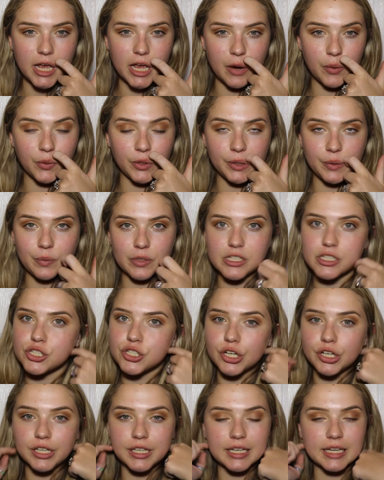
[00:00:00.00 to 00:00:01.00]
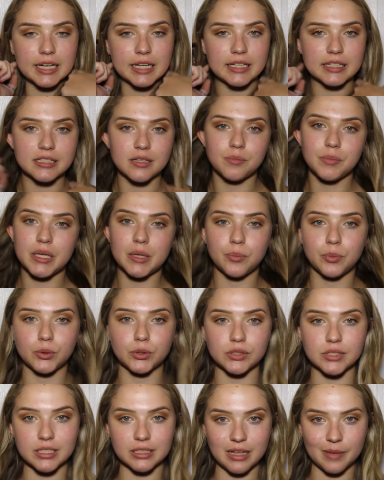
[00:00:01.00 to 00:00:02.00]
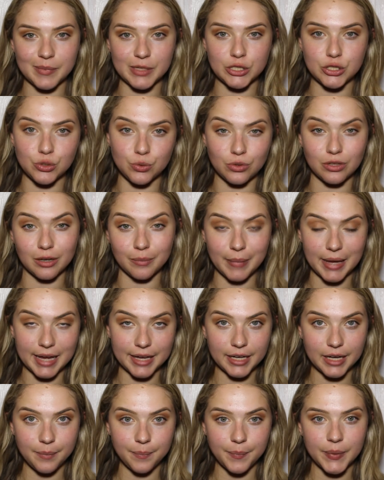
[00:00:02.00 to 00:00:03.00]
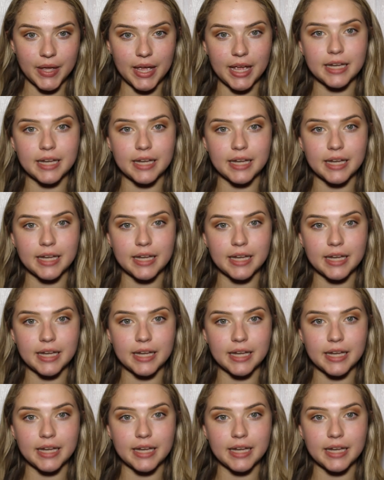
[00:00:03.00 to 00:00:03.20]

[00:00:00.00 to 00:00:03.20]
I really want to start getting some people to let me do their makeup